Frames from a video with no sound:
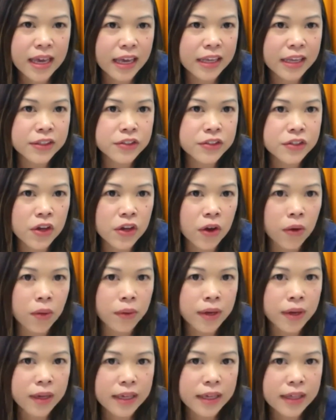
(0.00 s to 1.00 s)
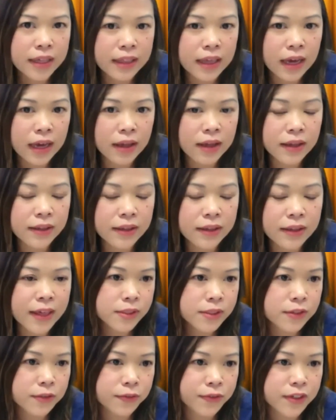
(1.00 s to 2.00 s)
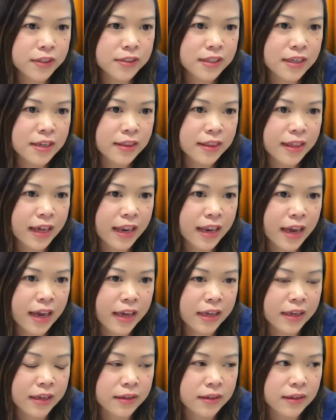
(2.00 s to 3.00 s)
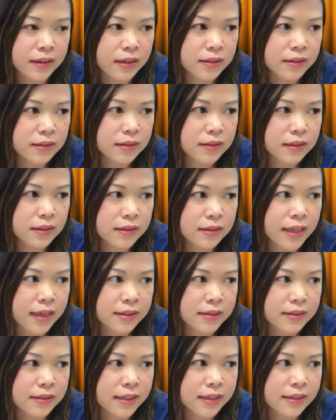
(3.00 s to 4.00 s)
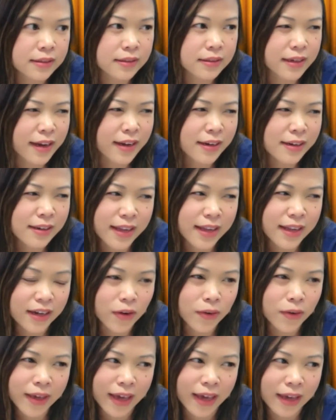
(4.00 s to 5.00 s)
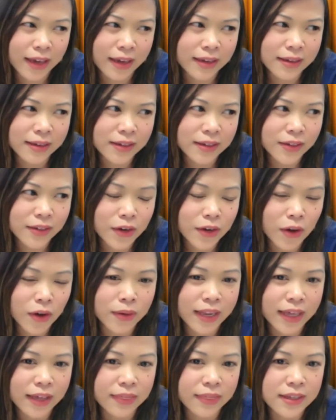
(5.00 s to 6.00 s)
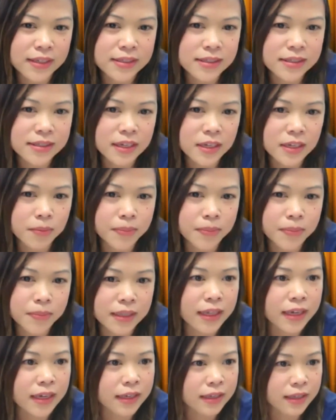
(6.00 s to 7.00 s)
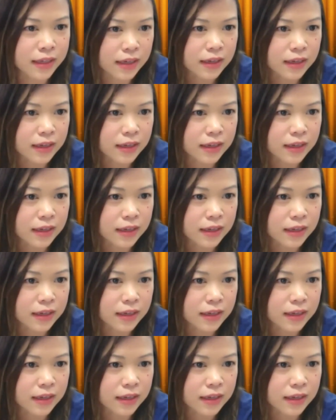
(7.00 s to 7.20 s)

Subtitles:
And so that was the first thing that that kind of like, okay, like this is going to be like